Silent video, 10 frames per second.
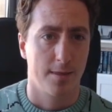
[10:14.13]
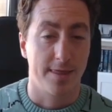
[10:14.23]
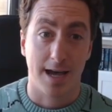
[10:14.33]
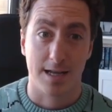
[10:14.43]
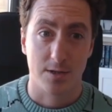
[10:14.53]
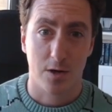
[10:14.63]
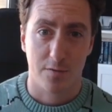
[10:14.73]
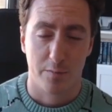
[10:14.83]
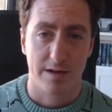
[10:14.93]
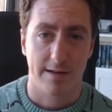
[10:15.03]
That is all
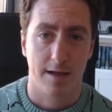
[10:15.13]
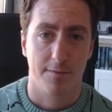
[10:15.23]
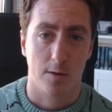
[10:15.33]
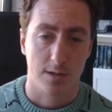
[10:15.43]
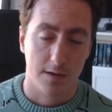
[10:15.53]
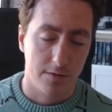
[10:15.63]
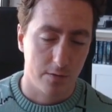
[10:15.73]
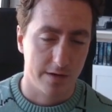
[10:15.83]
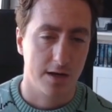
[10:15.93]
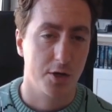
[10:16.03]
from me today, folks. If you
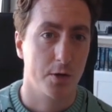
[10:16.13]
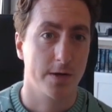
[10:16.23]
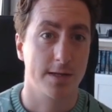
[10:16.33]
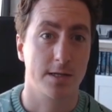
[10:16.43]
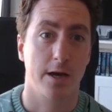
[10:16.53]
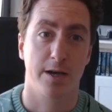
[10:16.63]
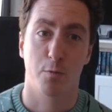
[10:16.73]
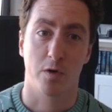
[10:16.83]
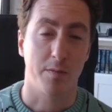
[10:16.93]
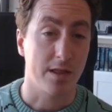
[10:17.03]
did enjoy this, it
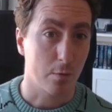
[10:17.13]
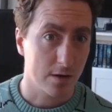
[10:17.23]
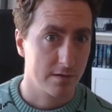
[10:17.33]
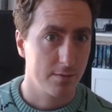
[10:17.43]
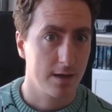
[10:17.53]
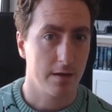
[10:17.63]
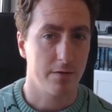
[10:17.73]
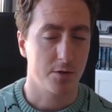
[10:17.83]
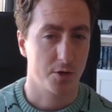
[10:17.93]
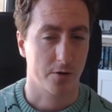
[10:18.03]
would mean the world to me
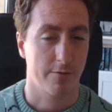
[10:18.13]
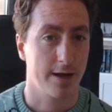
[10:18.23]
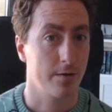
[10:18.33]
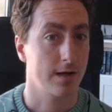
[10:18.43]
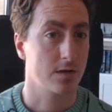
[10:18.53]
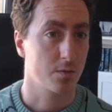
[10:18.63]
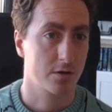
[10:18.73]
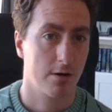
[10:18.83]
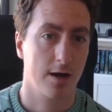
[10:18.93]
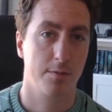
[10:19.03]
if you stuck around and
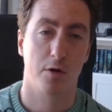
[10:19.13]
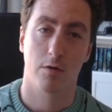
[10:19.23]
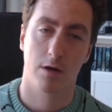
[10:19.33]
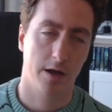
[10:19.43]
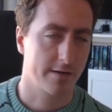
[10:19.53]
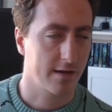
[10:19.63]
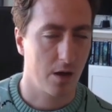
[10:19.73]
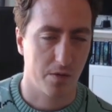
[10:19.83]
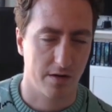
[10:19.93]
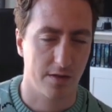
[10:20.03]
subscribed or liked and
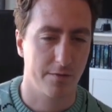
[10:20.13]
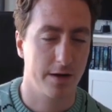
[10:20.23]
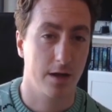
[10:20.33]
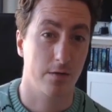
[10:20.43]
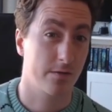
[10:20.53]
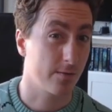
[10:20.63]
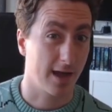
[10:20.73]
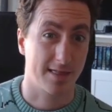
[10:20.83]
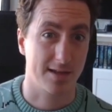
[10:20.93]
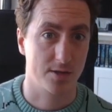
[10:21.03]
commented on the video to
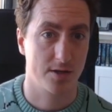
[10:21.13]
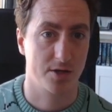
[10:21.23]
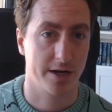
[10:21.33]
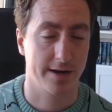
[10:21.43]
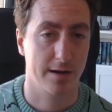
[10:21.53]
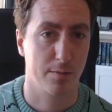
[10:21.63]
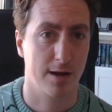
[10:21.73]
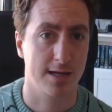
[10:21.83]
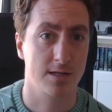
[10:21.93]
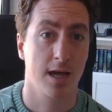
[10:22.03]
get this shared out the
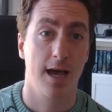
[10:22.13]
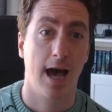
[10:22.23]
place.